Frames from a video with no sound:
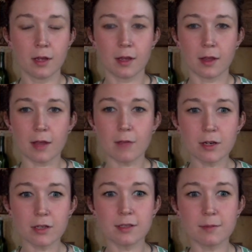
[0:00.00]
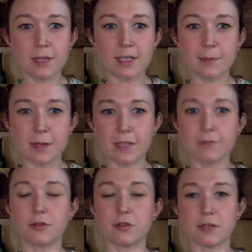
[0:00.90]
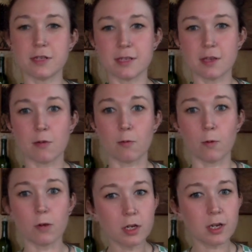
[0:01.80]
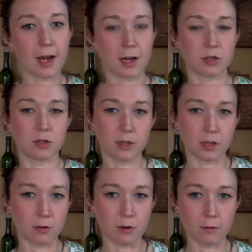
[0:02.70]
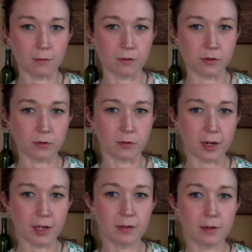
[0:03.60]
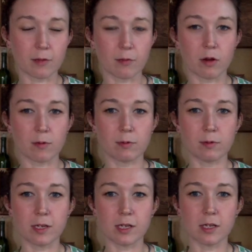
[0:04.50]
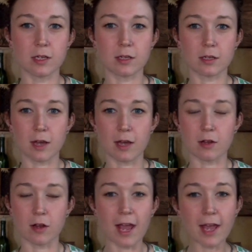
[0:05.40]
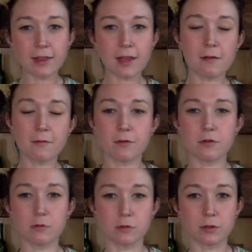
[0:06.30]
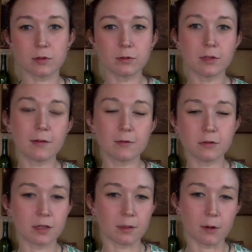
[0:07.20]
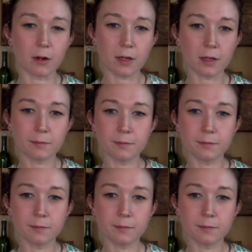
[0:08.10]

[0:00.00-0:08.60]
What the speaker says: They wanted to make space for trees that would actually grow fruit, right? They probably either ate that fruit or sold that fruit at the market.